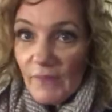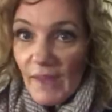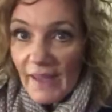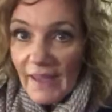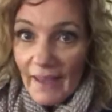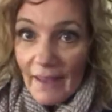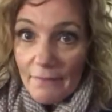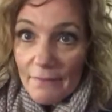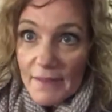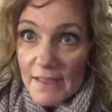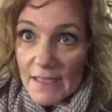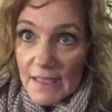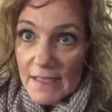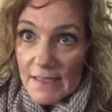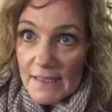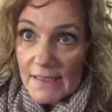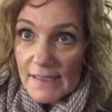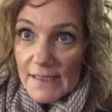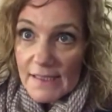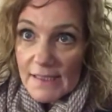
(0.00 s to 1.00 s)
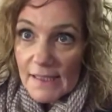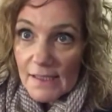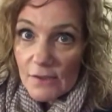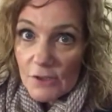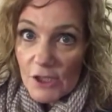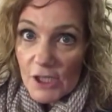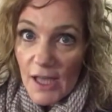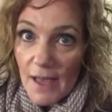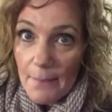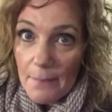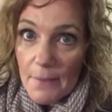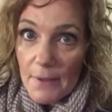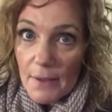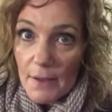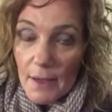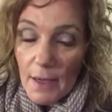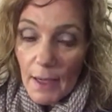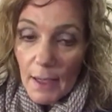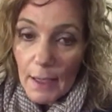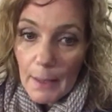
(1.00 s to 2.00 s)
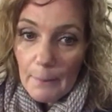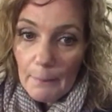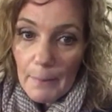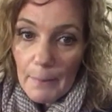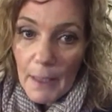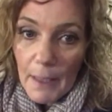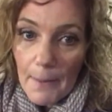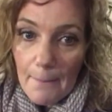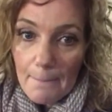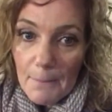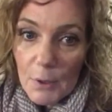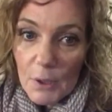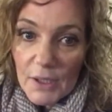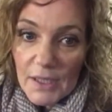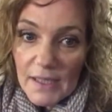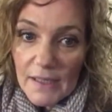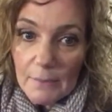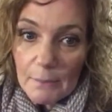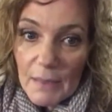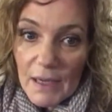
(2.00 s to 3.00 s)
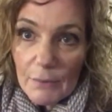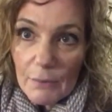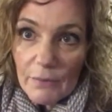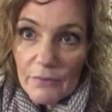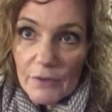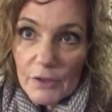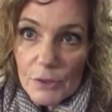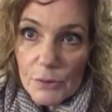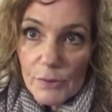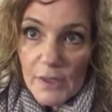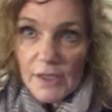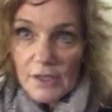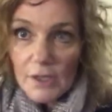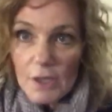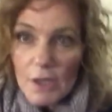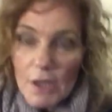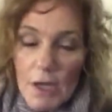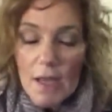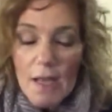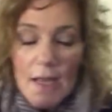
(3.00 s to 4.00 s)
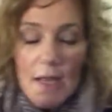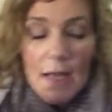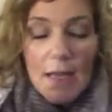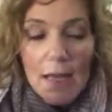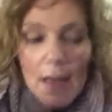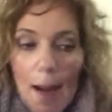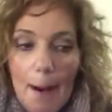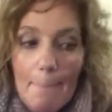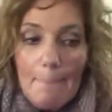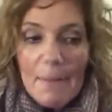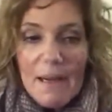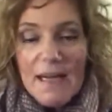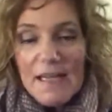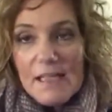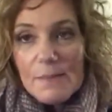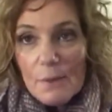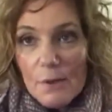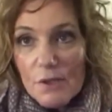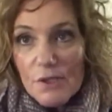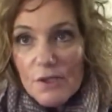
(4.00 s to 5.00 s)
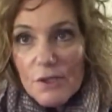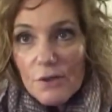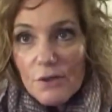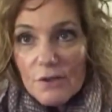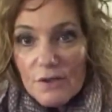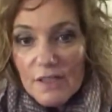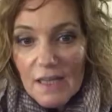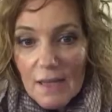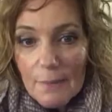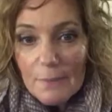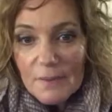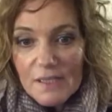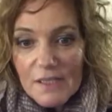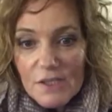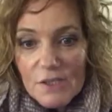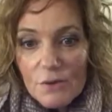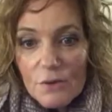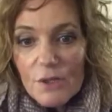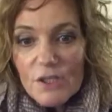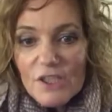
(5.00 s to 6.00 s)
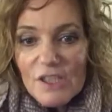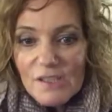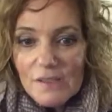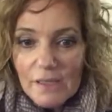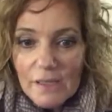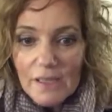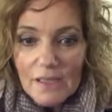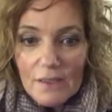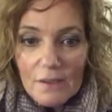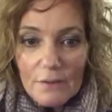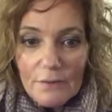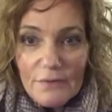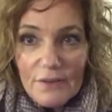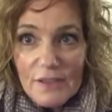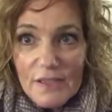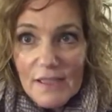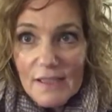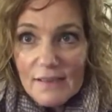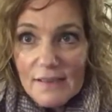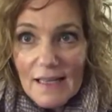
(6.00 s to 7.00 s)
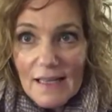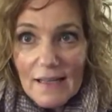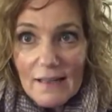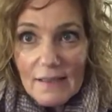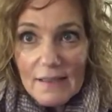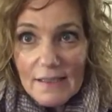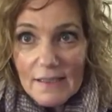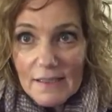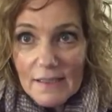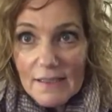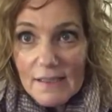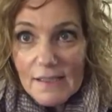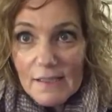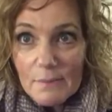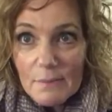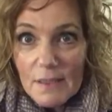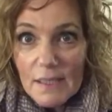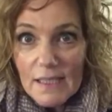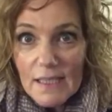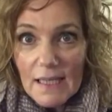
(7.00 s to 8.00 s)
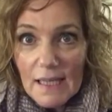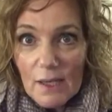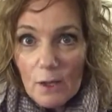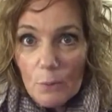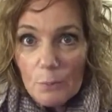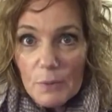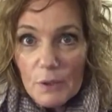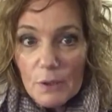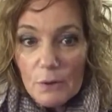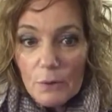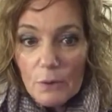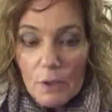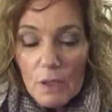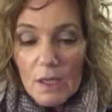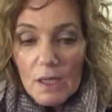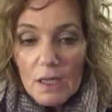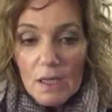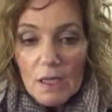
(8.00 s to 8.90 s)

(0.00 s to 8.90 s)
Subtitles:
have the detail shop put in my refrigerator, but I spoke to the girl at the company store and she's like, you know, if you take a dolly and get somebody to help you,